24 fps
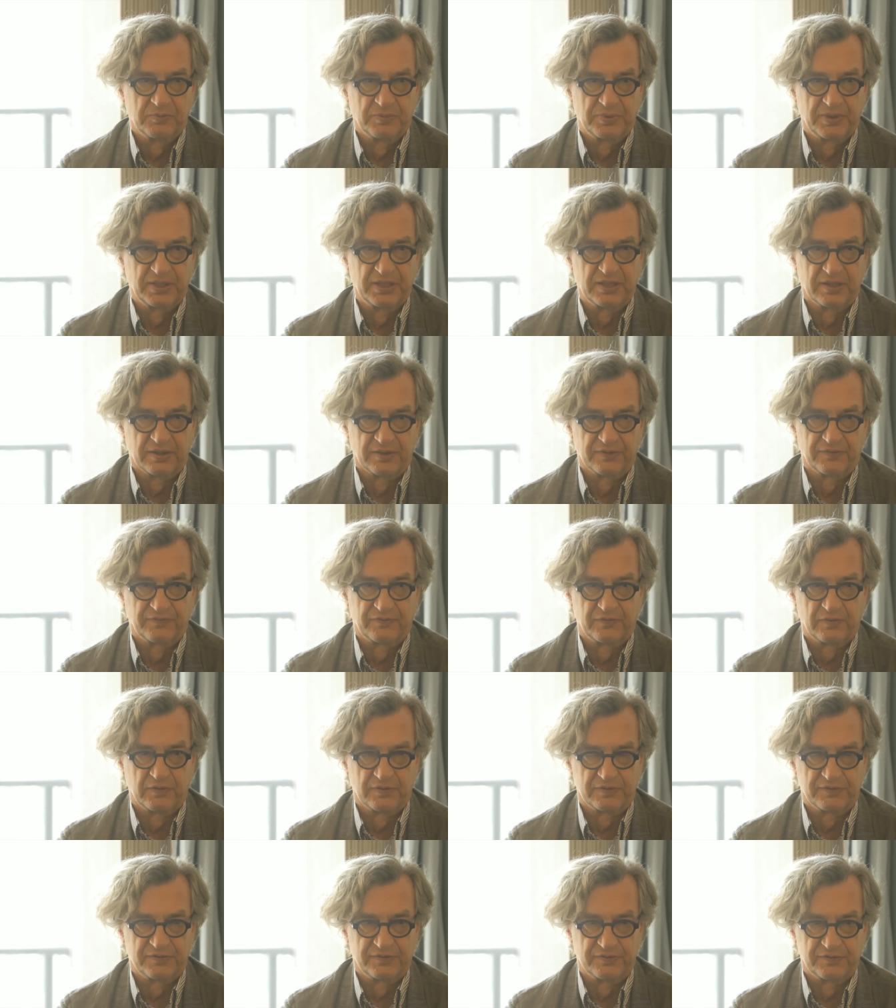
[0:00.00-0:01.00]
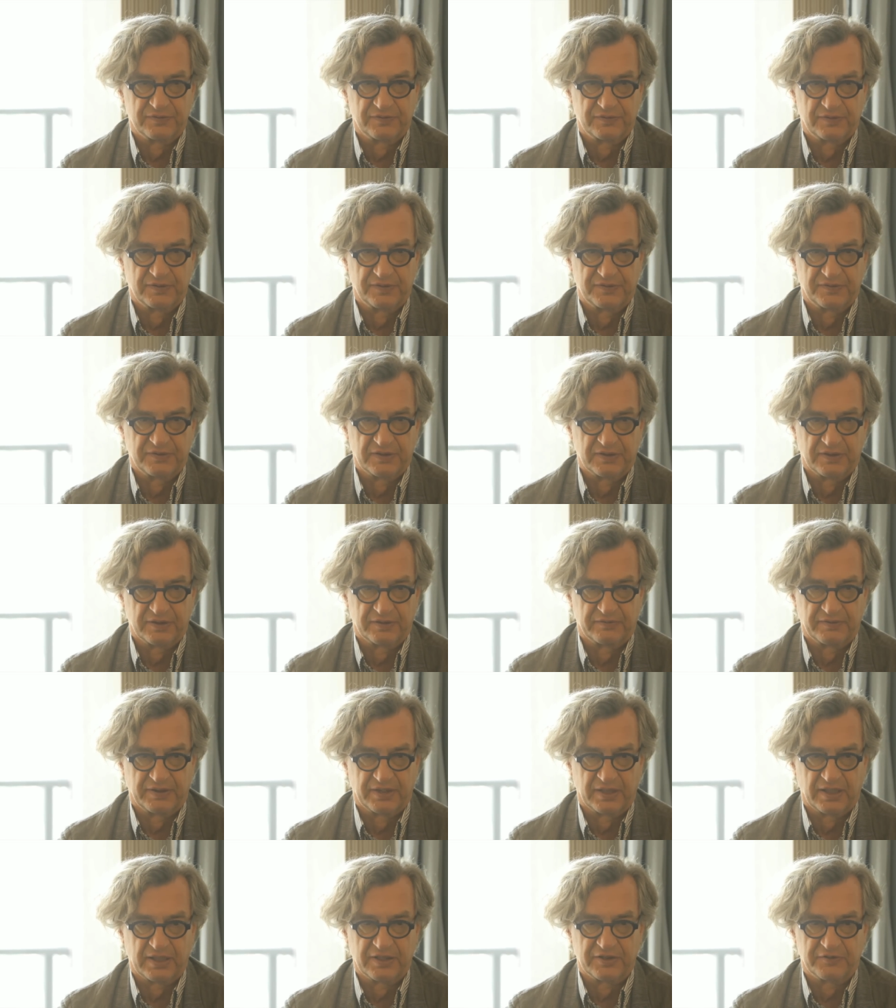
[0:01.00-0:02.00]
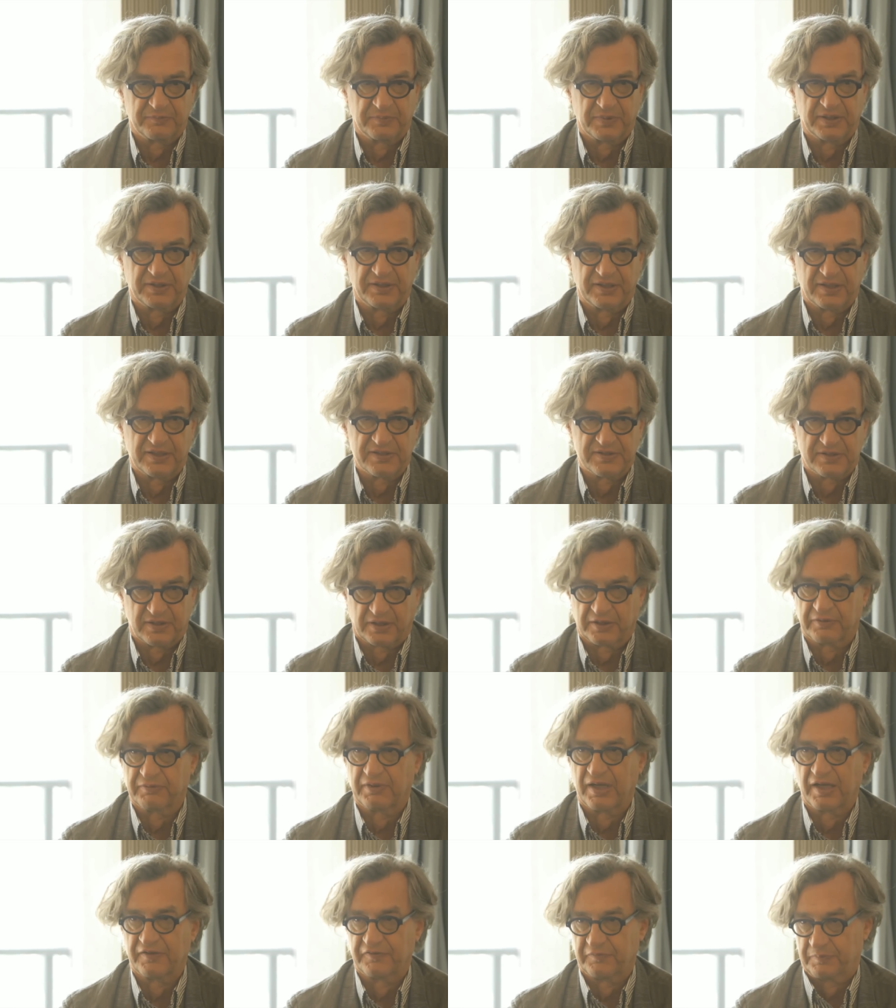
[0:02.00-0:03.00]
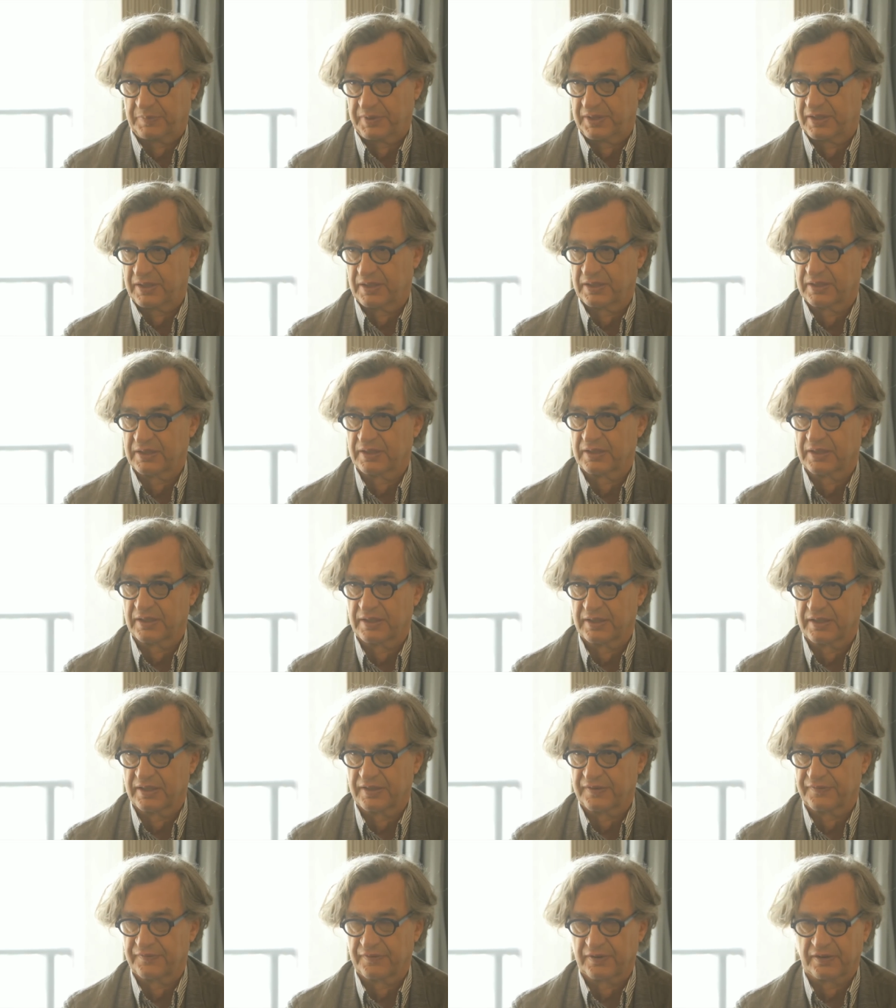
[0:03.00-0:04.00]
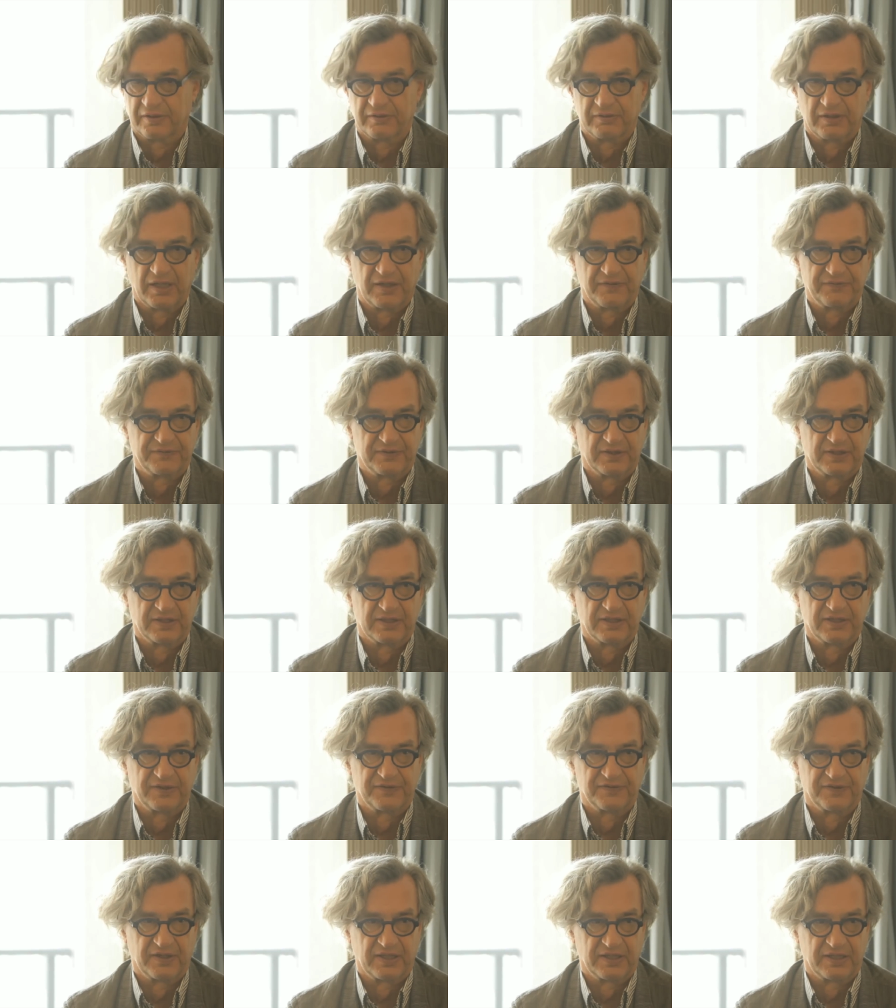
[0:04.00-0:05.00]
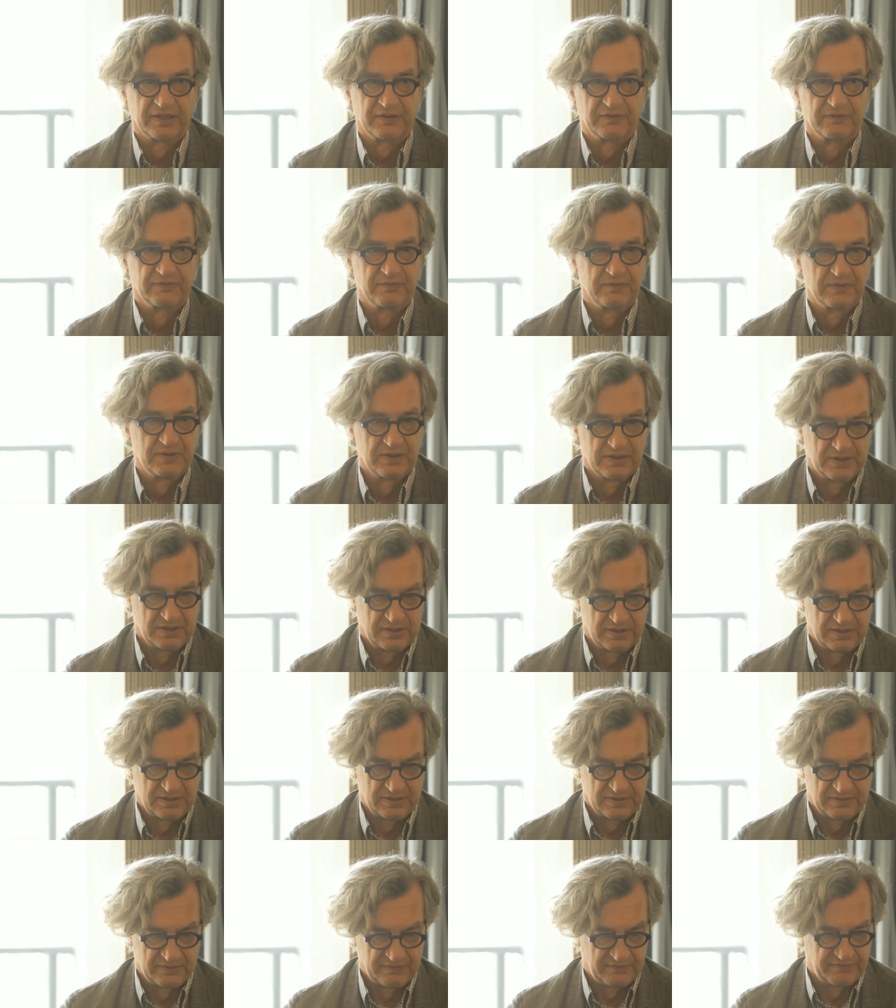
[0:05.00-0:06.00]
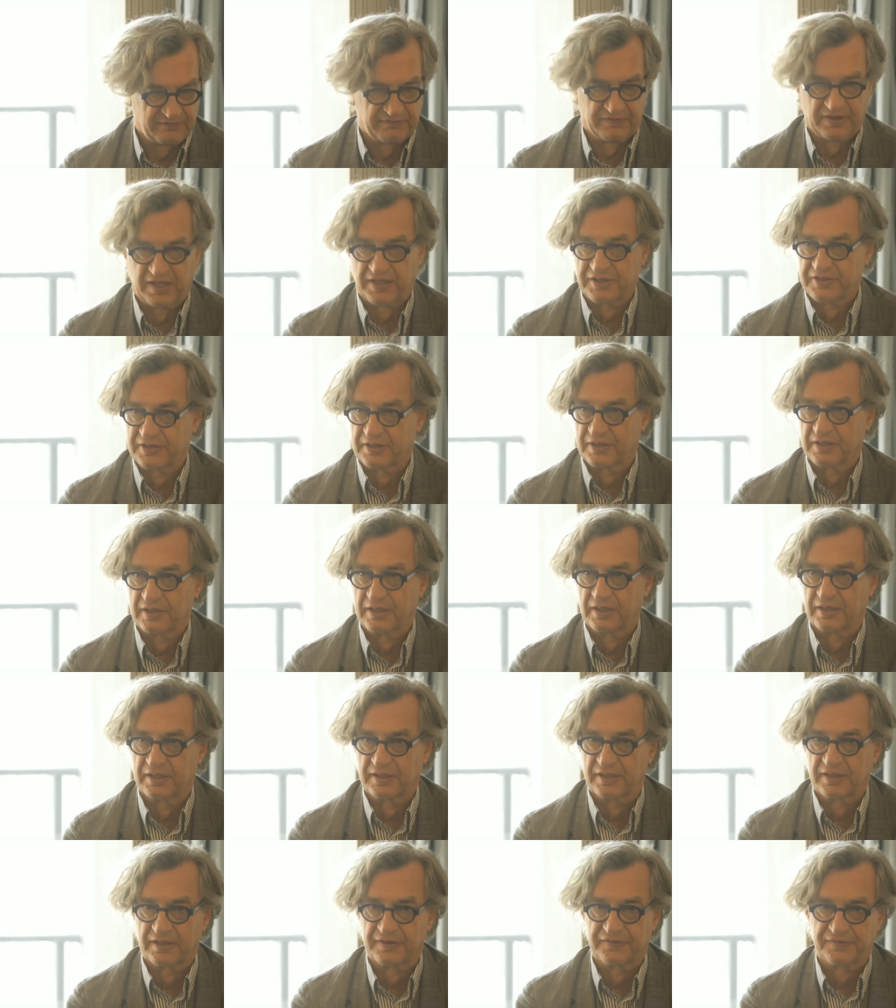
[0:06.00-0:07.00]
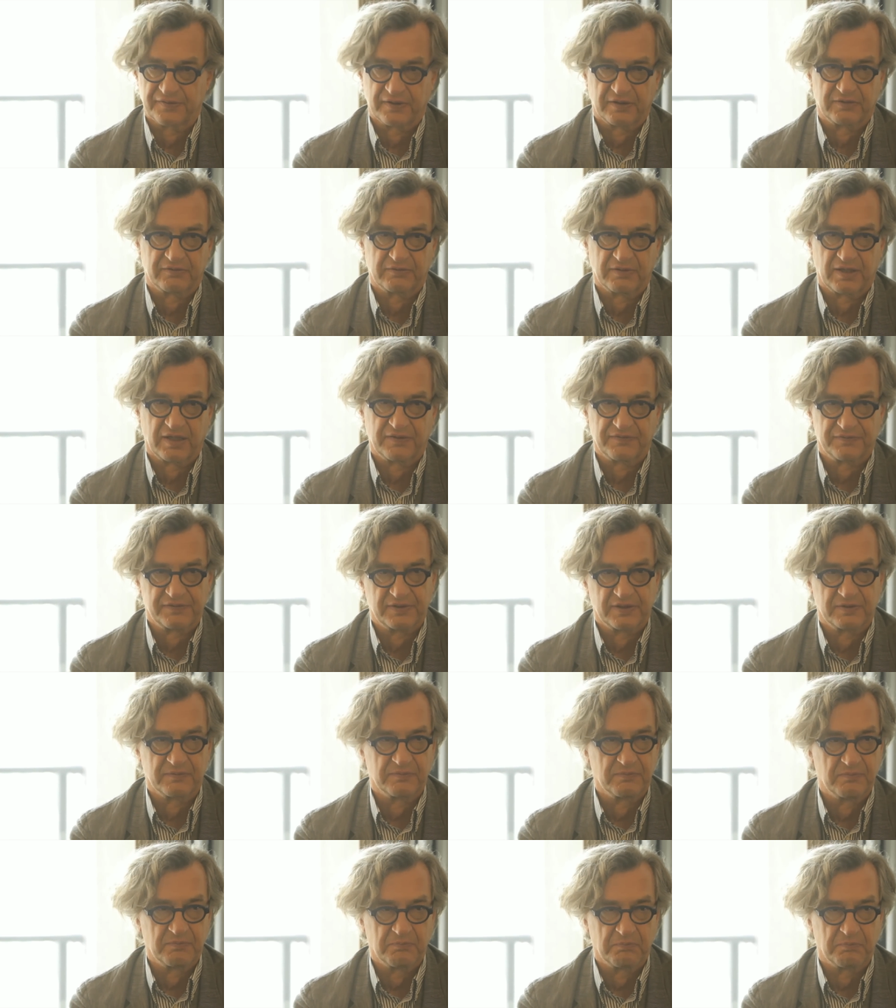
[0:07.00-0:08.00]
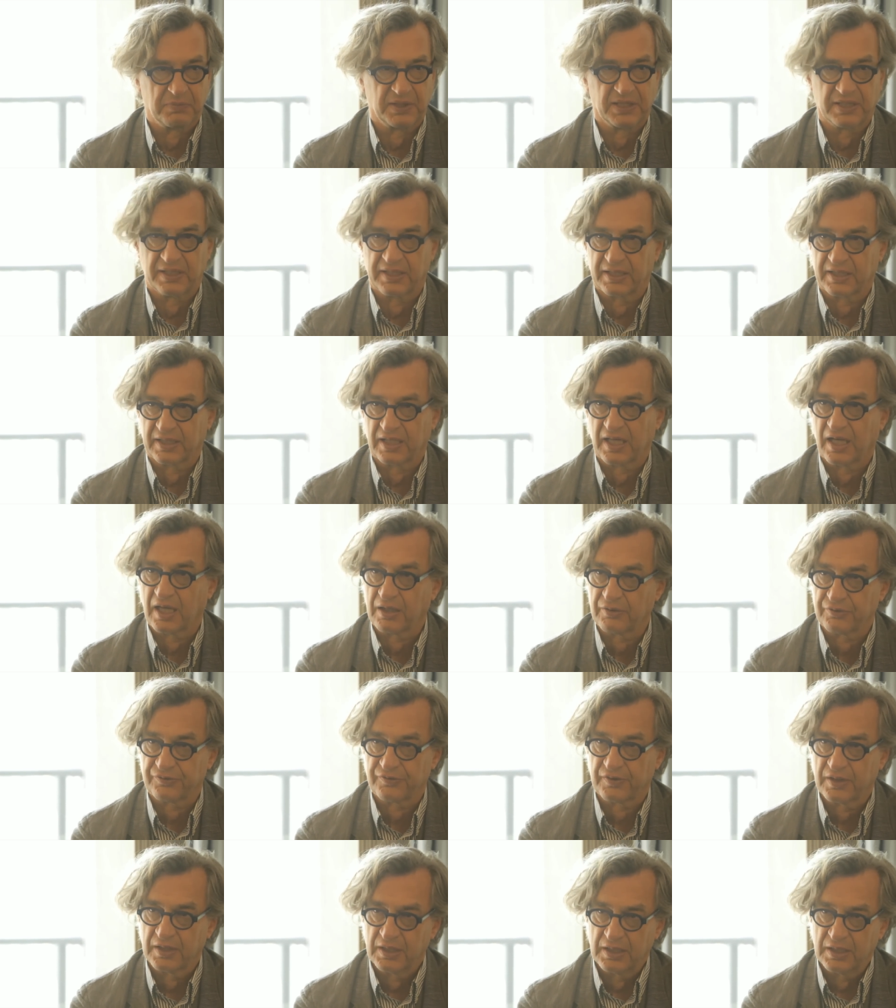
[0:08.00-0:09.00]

Pina, is, of course, is considered a great artist, but there's a craft behind it. And there's a craft in designing fashion, and there's a craft in building a house.